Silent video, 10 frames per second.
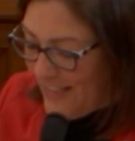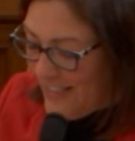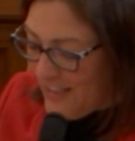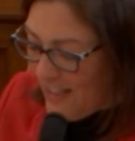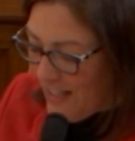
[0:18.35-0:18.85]

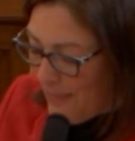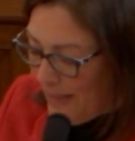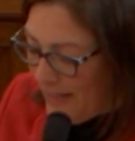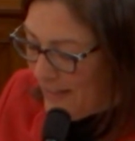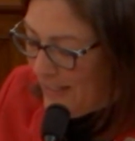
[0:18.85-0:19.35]
Let's talk
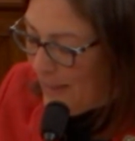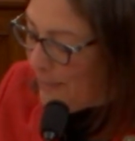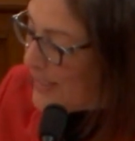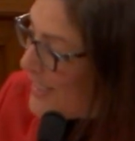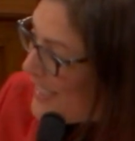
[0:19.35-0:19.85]
about
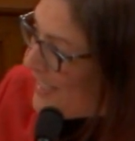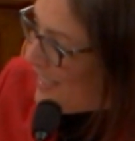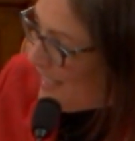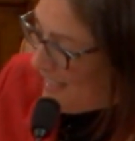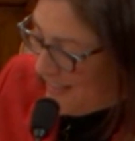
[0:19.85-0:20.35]

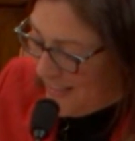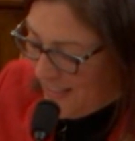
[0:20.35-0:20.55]
Melinda